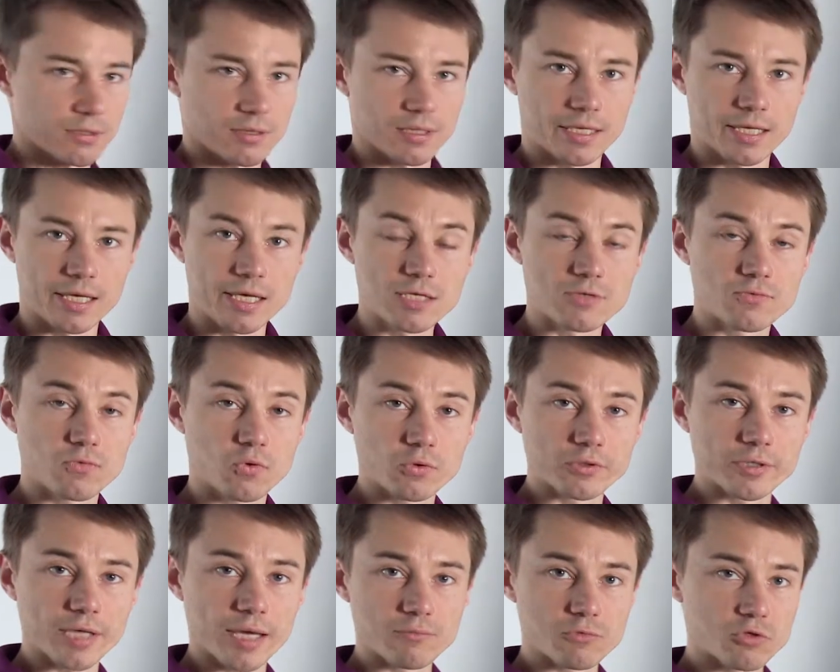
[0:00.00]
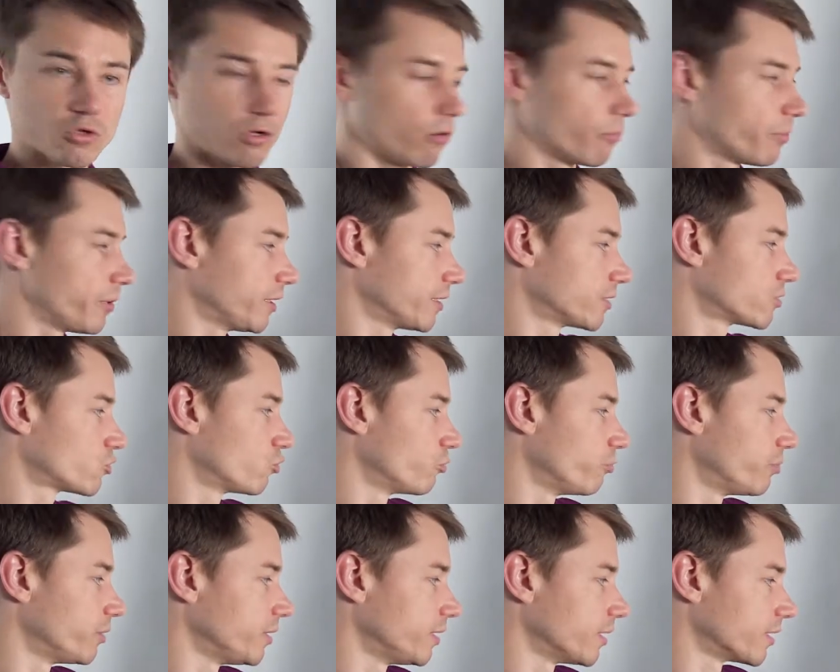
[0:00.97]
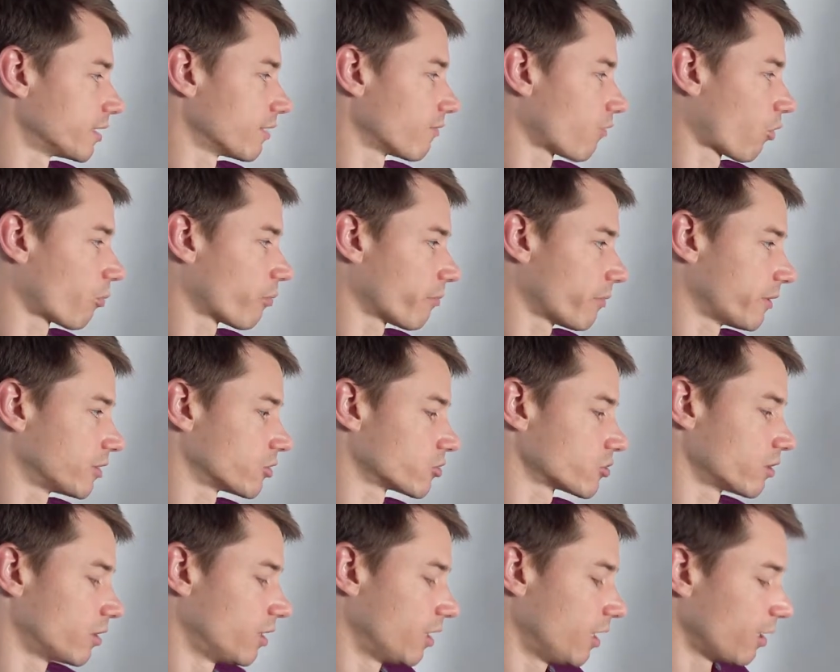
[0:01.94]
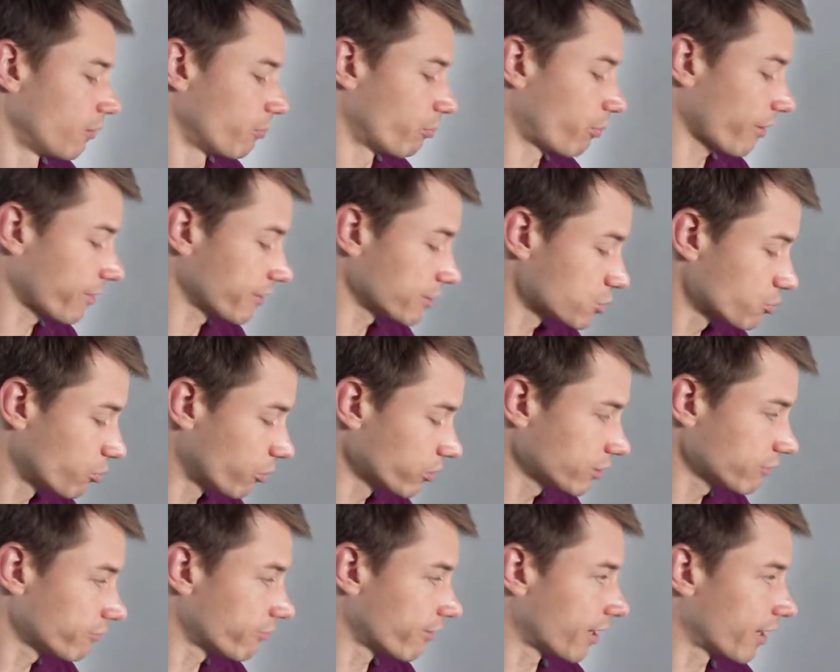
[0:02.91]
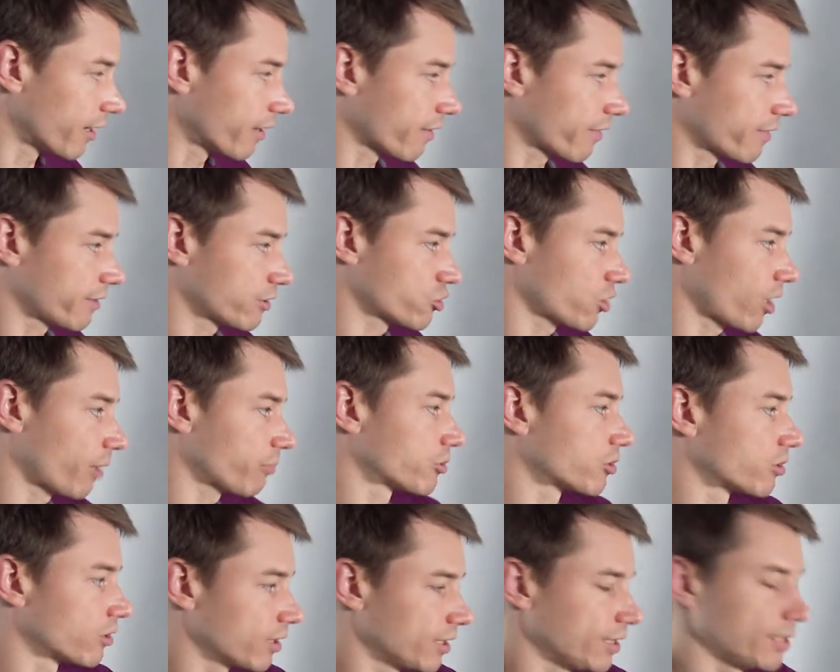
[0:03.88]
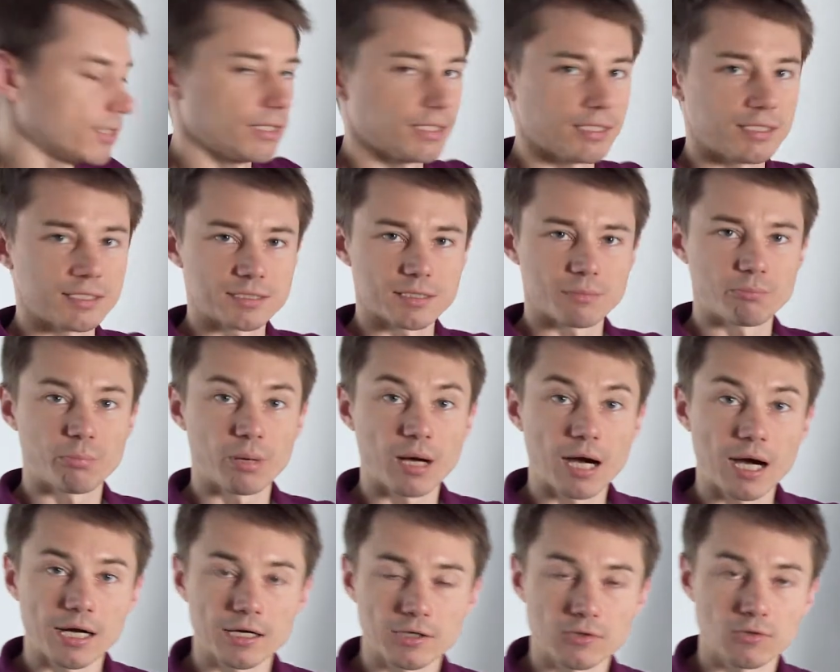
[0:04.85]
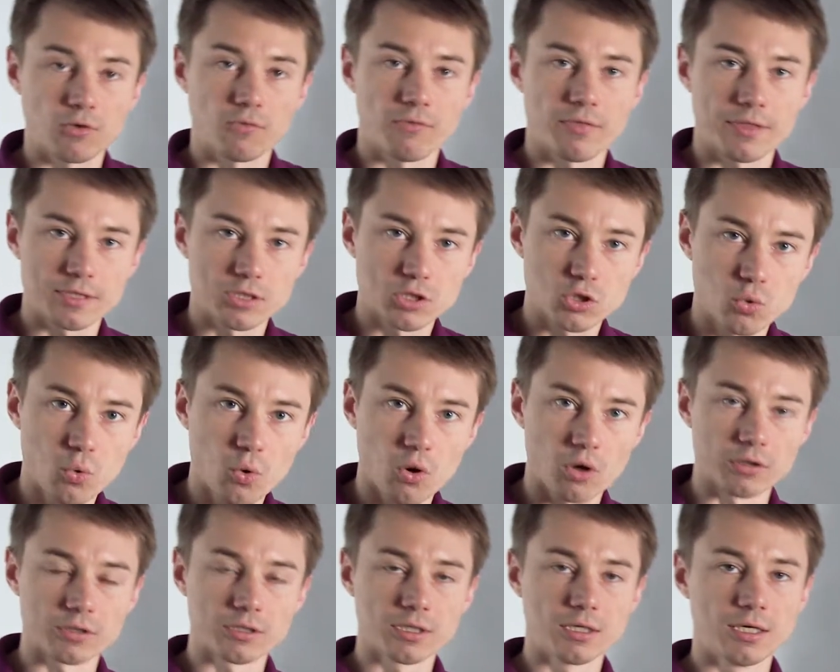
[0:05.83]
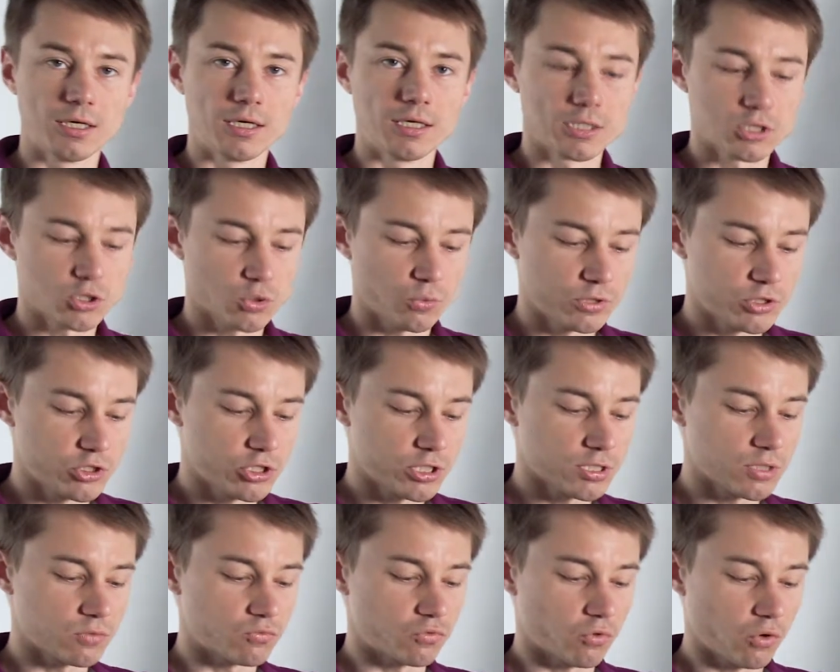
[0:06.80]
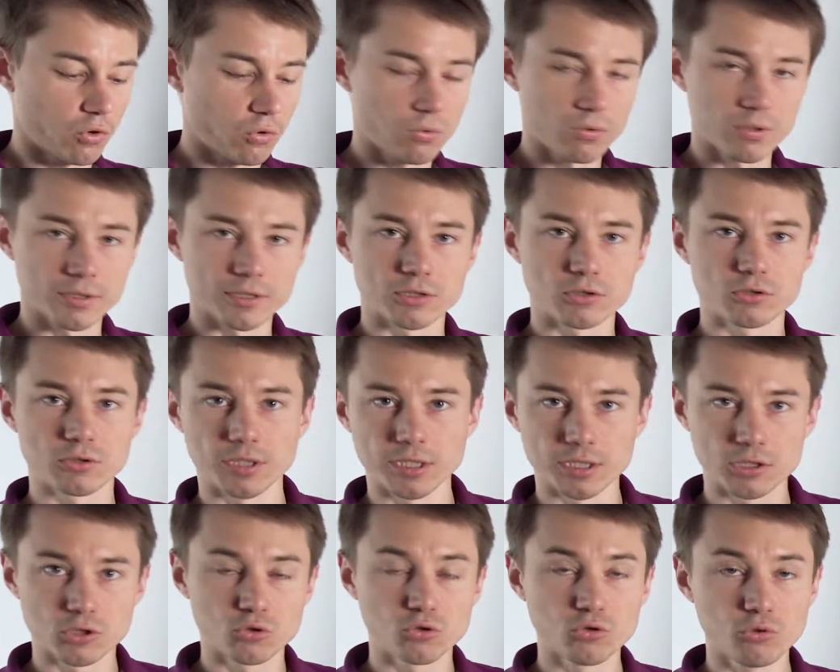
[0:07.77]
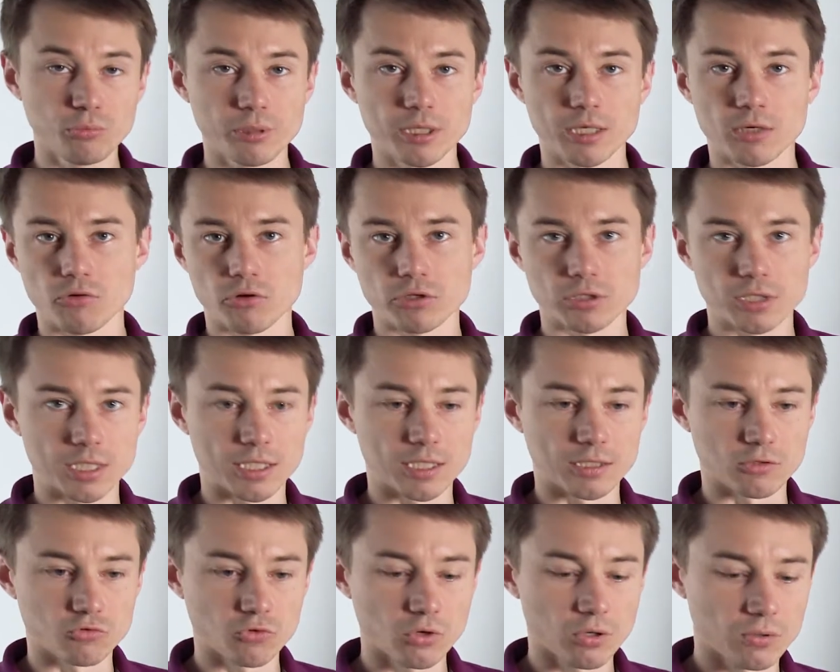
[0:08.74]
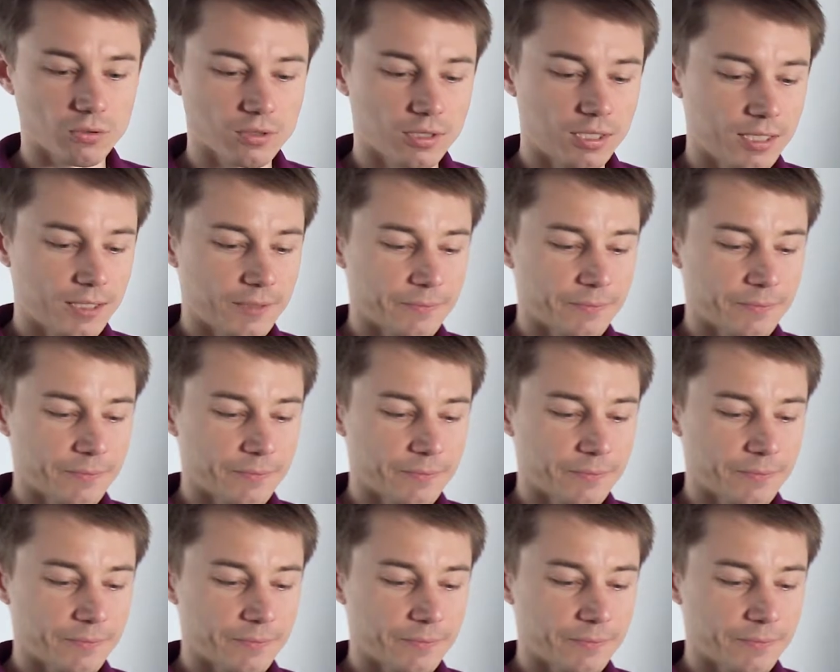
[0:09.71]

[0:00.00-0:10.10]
Like his full-time job is to be a development manager. But in Spotify, the chapter lead is a part of the squad. So it's just the role. It could be a rotating role.